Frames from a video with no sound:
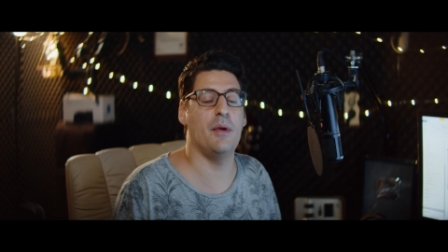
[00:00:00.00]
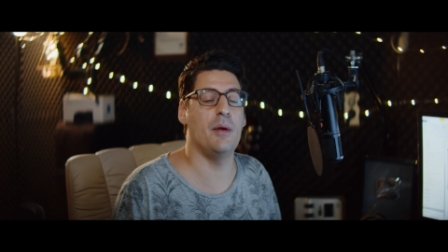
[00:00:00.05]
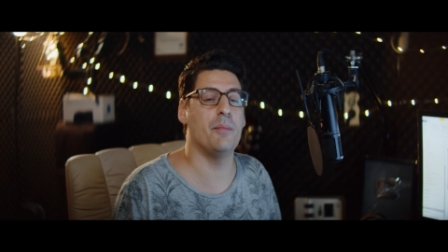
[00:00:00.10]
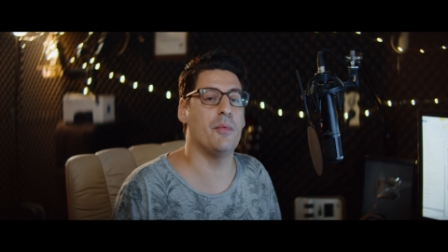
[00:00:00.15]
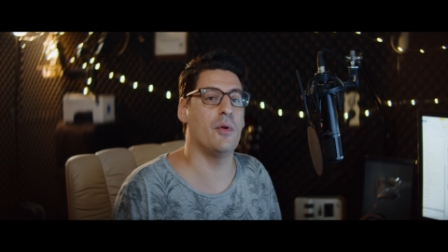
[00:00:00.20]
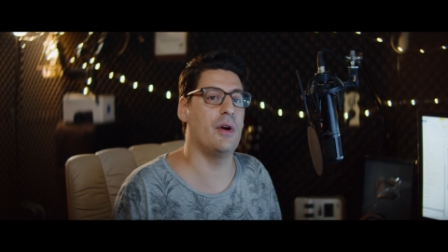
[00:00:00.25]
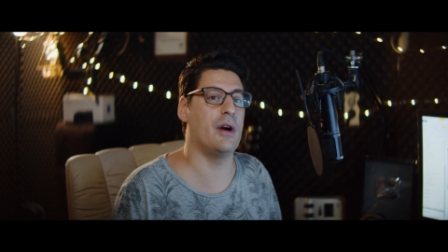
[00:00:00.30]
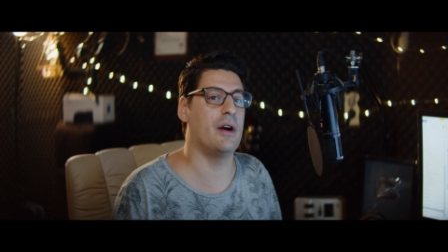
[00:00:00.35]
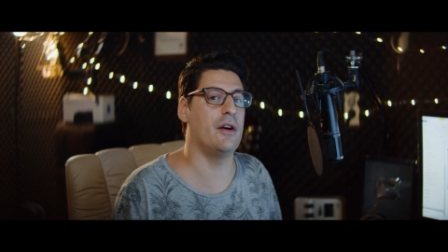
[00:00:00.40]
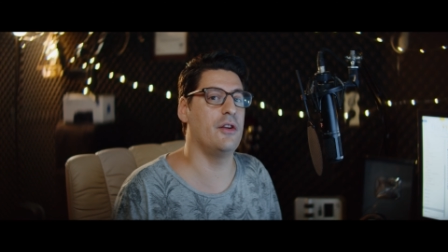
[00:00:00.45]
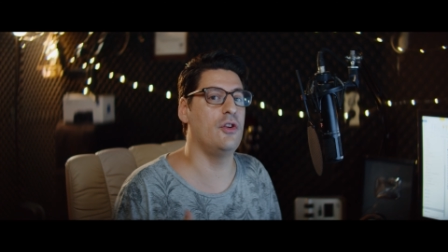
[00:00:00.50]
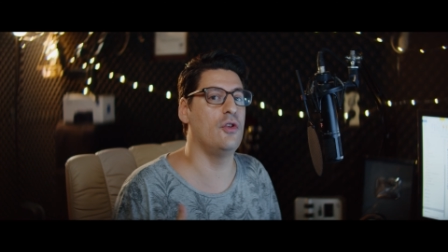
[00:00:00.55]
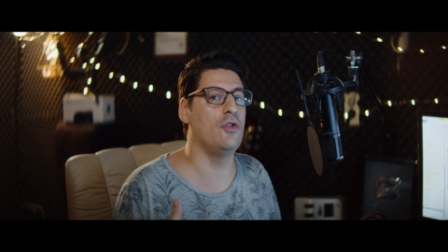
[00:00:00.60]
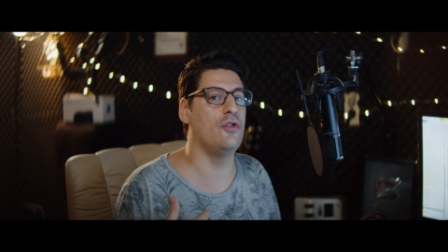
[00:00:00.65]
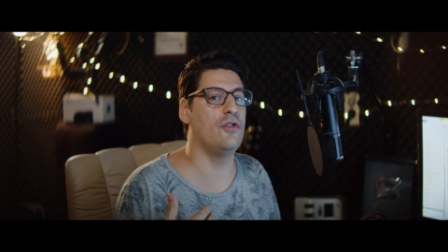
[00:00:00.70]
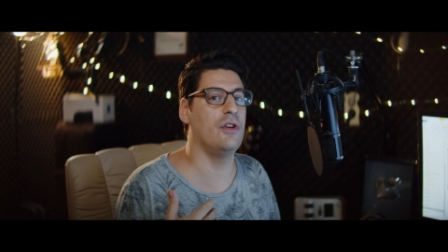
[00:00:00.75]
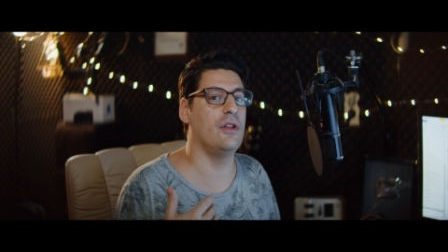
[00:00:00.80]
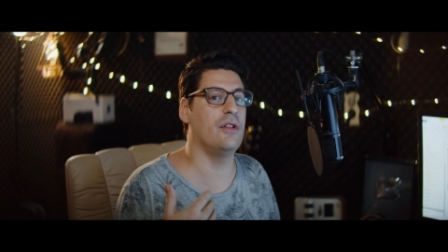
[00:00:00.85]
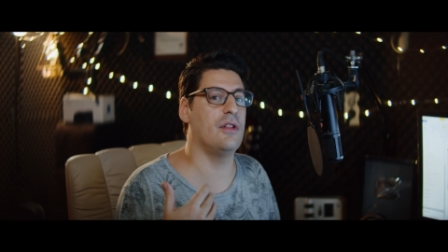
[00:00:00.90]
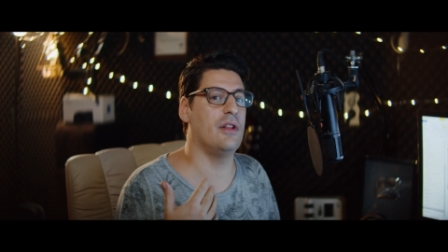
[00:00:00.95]
people are
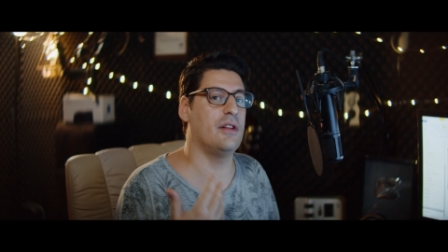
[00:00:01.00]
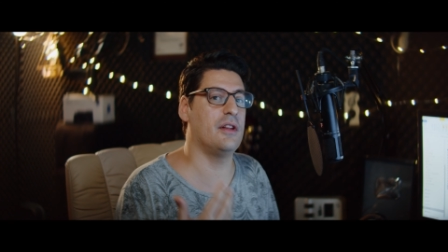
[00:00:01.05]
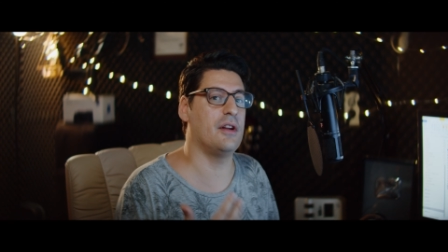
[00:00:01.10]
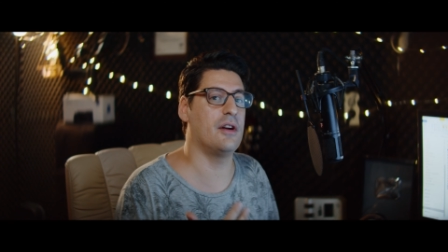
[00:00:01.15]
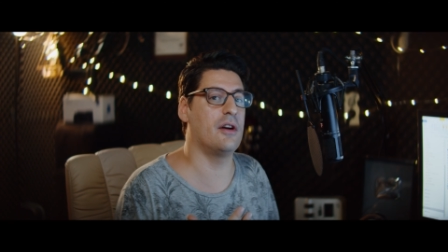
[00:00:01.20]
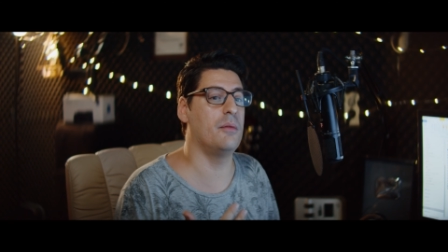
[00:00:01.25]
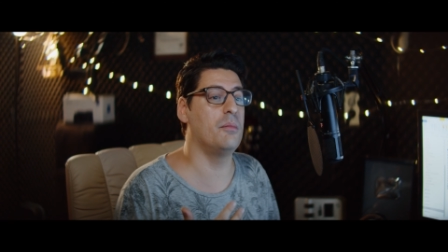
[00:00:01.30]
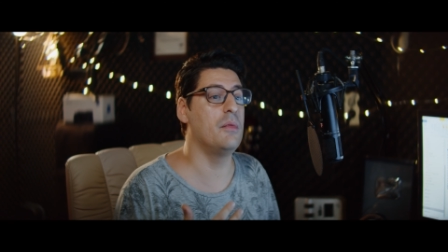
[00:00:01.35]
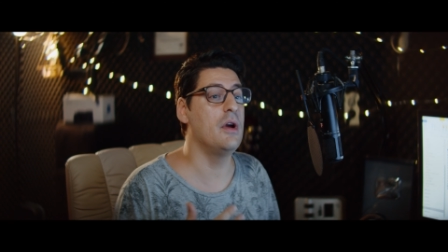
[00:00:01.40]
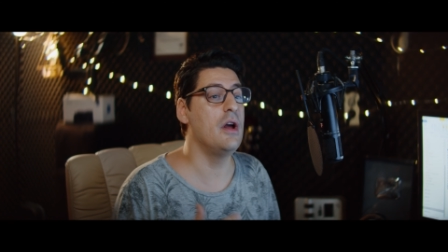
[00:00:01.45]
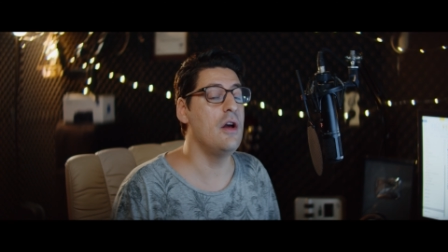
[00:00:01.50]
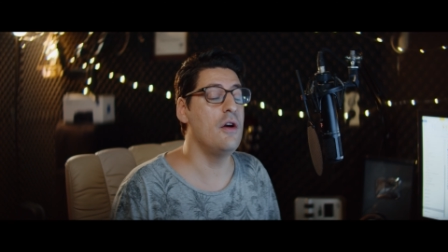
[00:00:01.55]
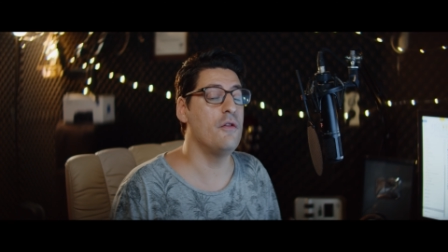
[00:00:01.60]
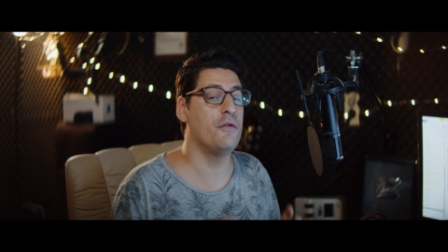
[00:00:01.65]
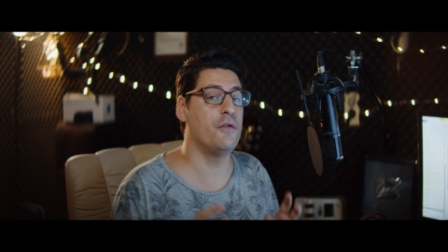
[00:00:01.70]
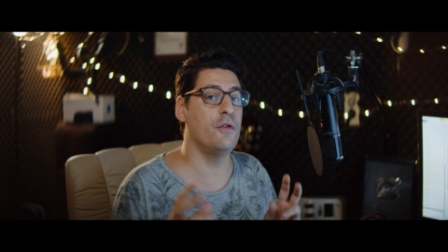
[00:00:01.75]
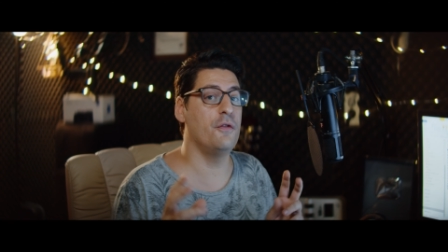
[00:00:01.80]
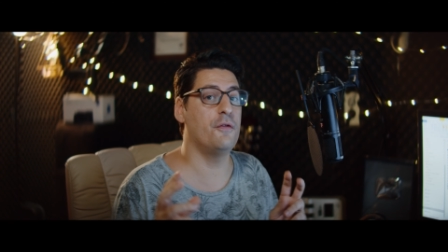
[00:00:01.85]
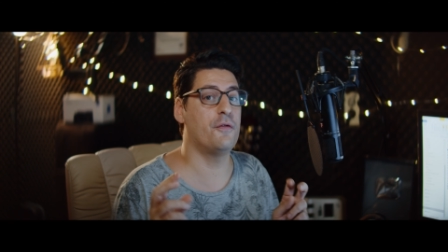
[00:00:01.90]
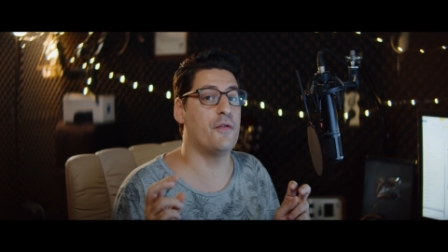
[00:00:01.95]
using the term
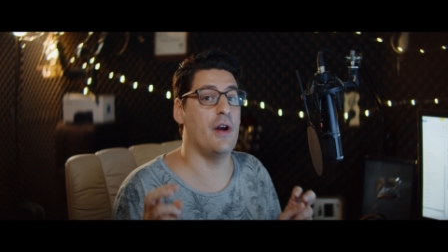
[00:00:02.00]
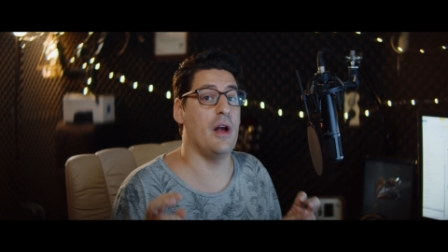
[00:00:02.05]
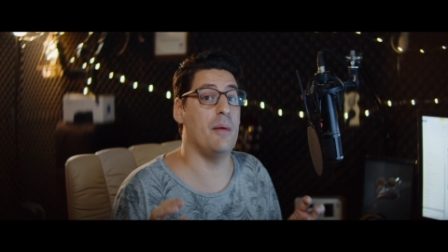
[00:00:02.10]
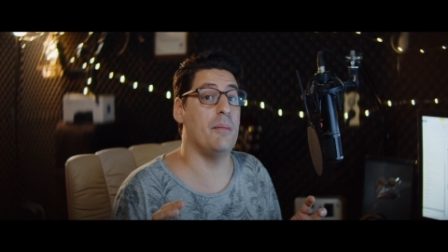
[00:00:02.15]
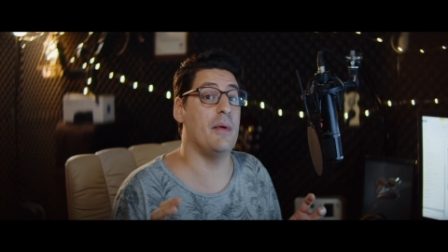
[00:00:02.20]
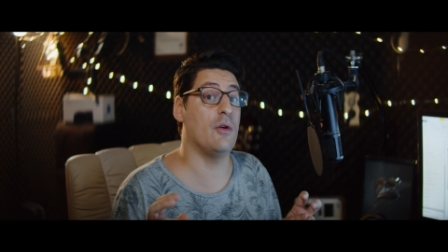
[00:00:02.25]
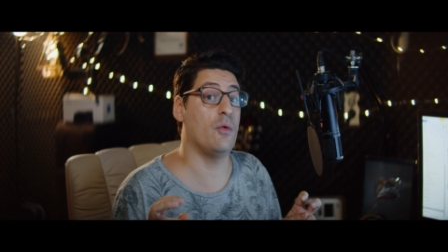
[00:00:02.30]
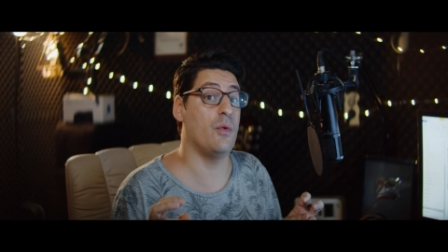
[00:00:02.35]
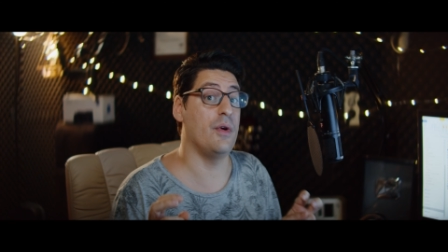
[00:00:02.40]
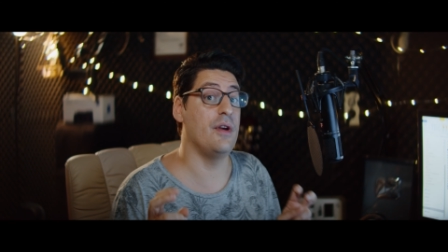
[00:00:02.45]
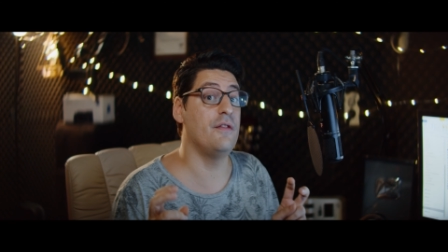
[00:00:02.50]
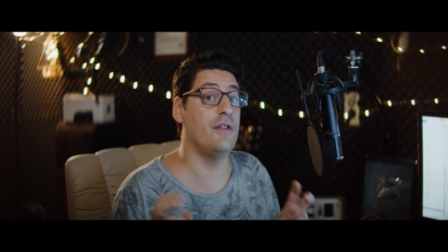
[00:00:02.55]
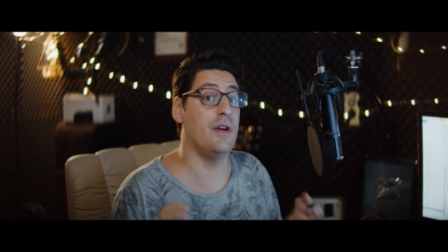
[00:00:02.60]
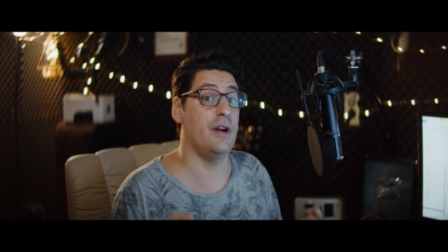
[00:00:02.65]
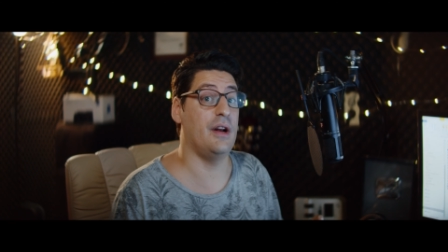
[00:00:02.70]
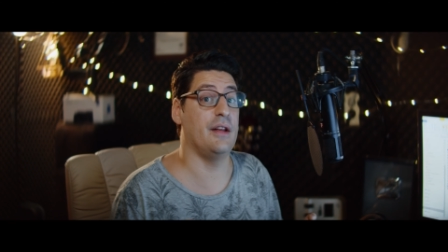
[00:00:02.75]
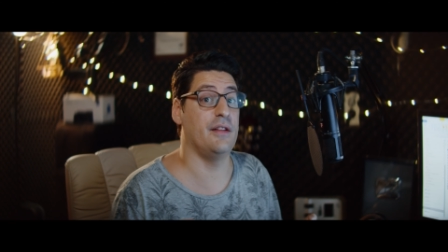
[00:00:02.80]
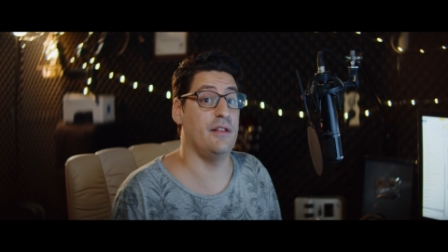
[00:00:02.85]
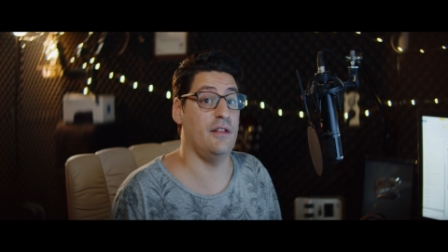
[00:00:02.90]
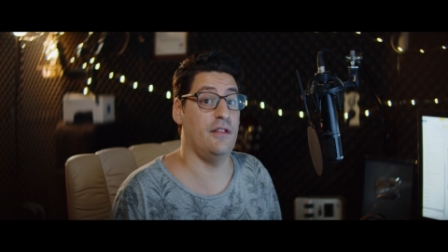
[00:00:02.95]
full-frame
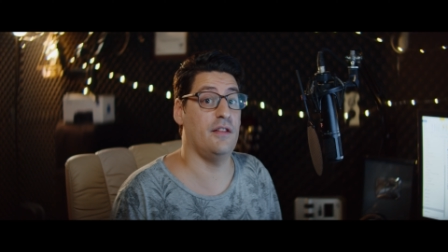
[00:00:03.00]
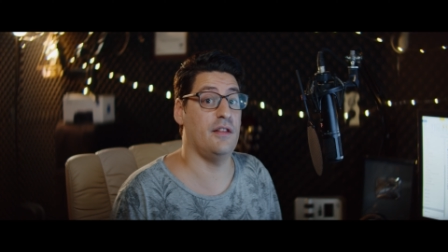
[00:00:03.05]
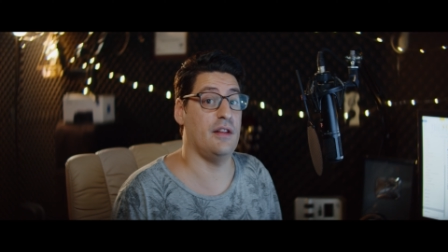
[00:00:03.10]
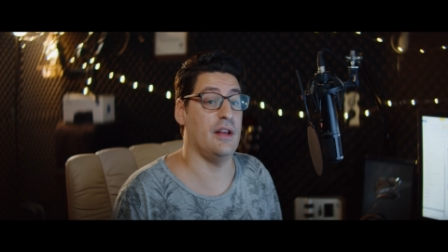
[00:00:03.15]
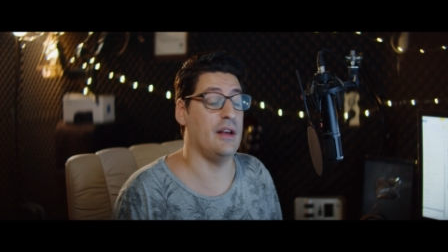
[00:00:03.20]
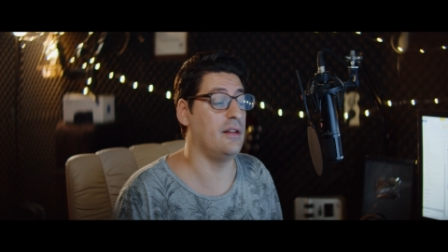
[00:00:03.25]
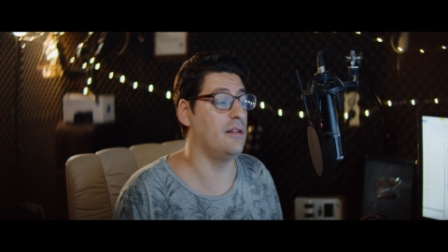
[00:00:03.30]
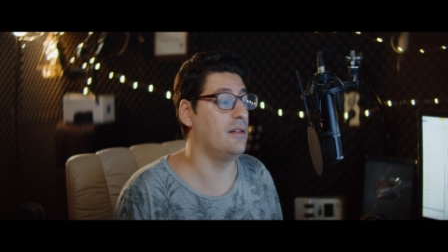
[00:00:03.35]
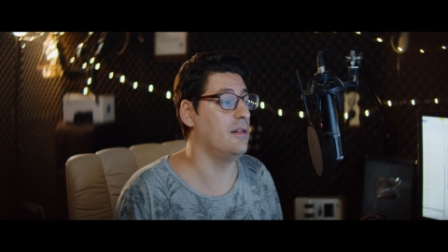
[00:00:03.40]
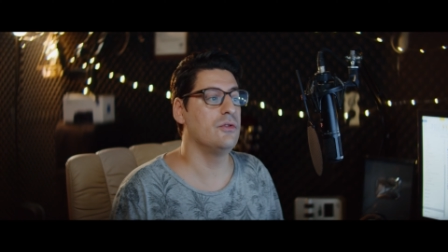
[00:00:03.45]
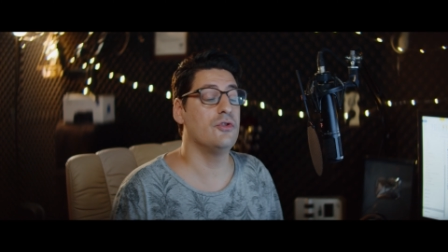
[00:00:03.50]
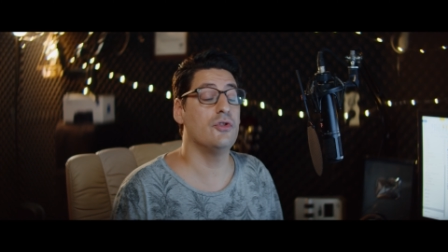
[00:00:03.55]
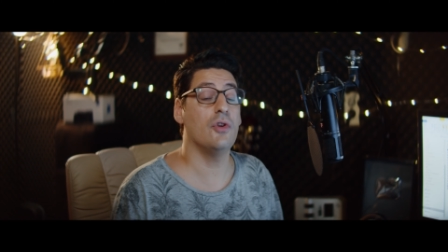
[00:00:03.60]
equivalent instead.